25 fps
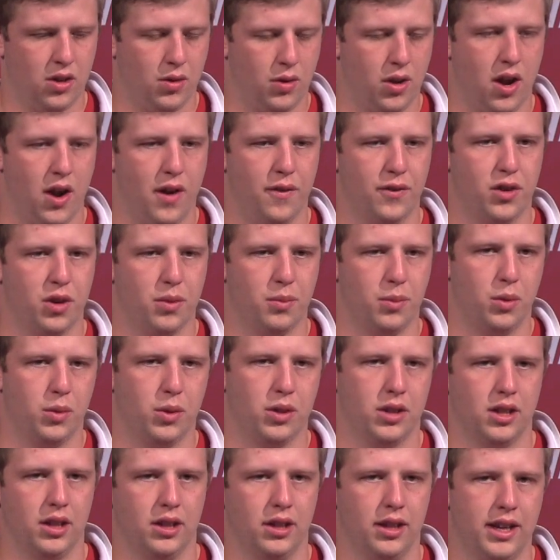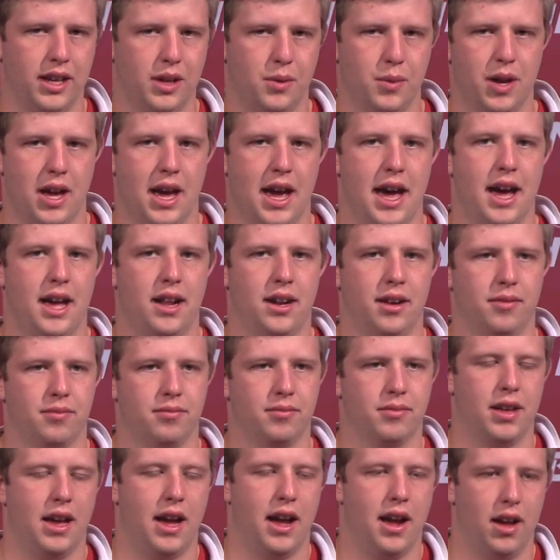comfortable with the lead we had,
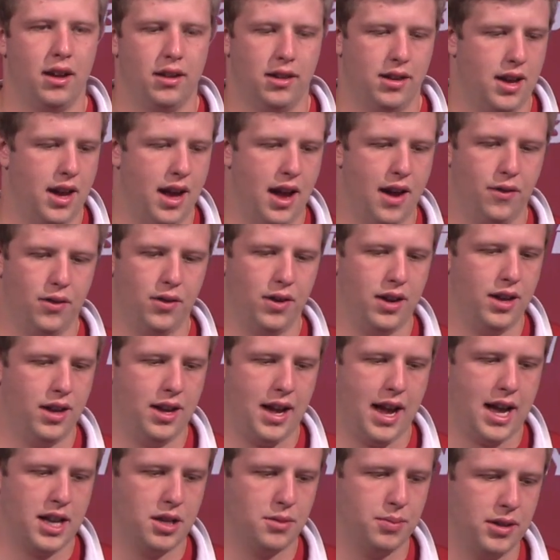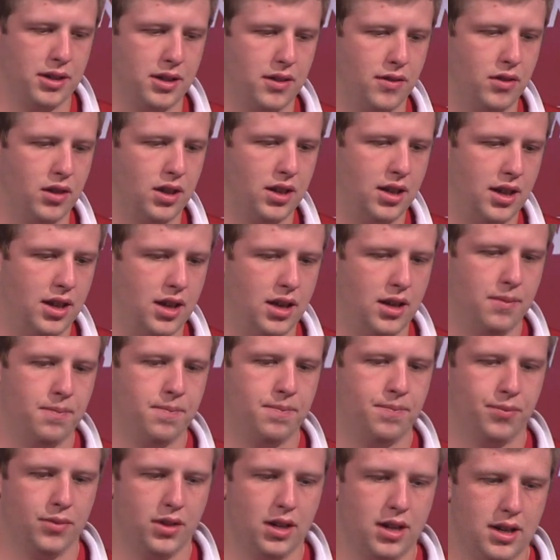and every aspect of the team
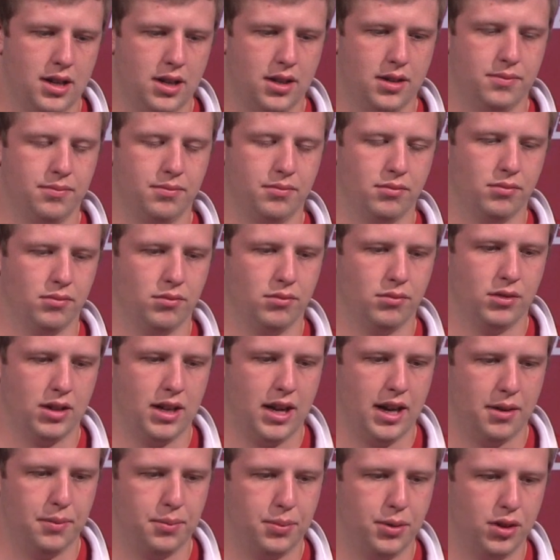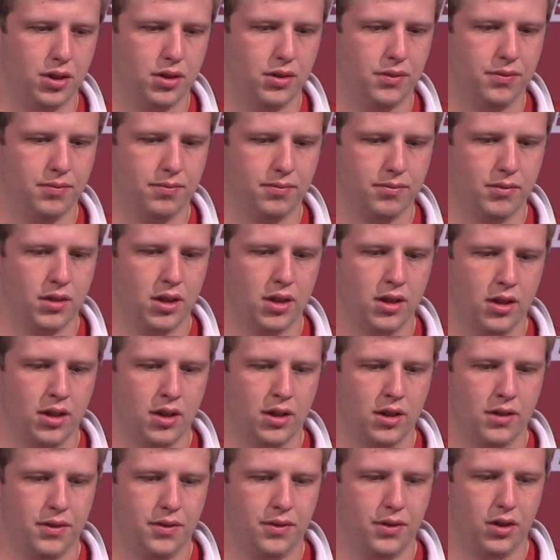kind of put their
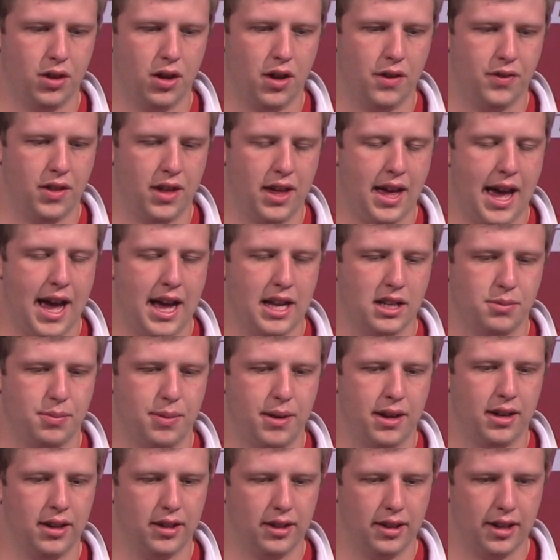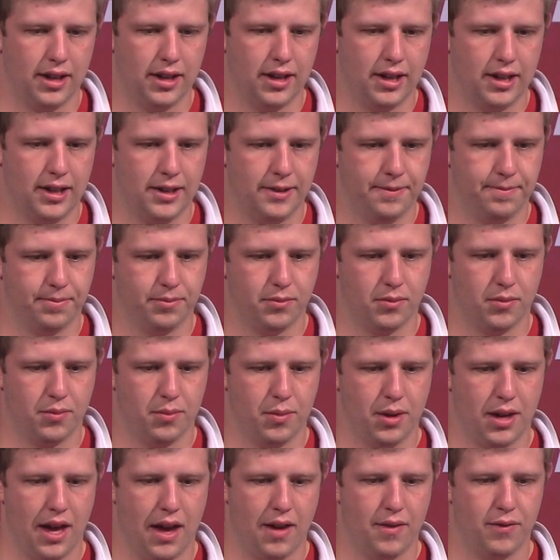foot off the gas pedal and
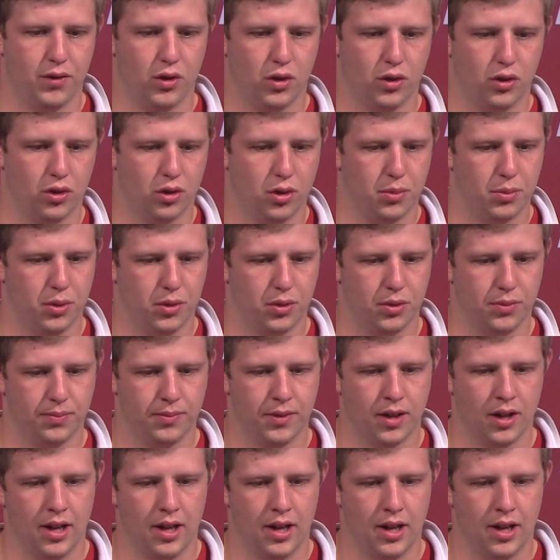became vulnerable.